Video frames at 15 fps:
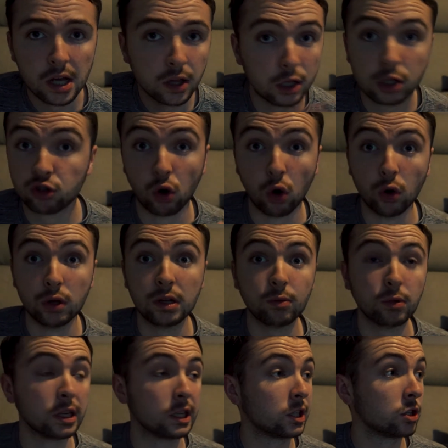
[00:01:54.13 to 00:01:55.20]
The drone
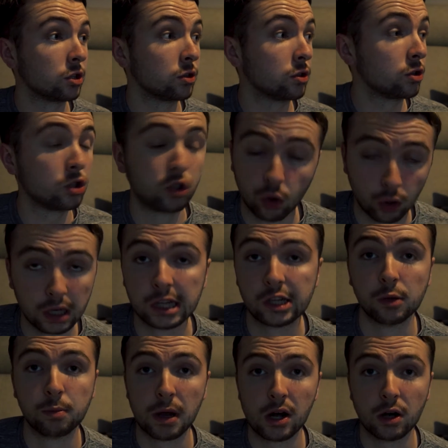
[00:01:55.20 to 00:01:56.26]
was totally
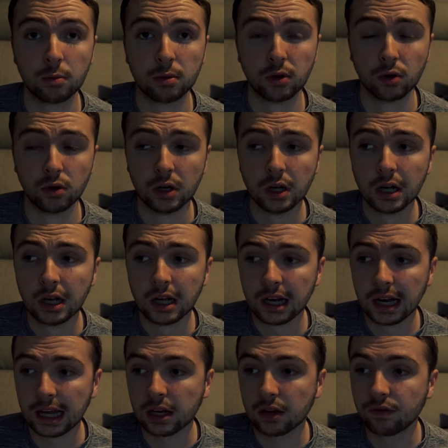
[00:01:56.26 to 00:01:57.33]
superb though.
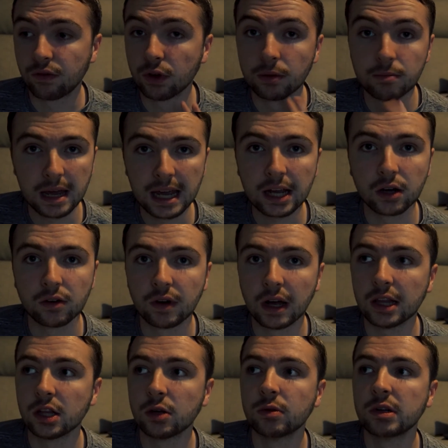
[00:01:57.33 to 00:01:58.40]
Like, for the make of
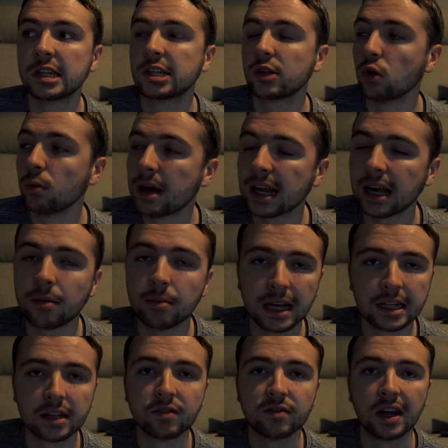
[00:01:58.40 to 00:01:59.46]
it, there was so many
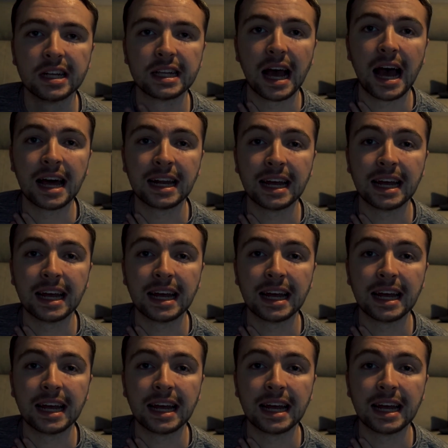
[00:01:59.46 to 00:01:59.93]
amazing things, and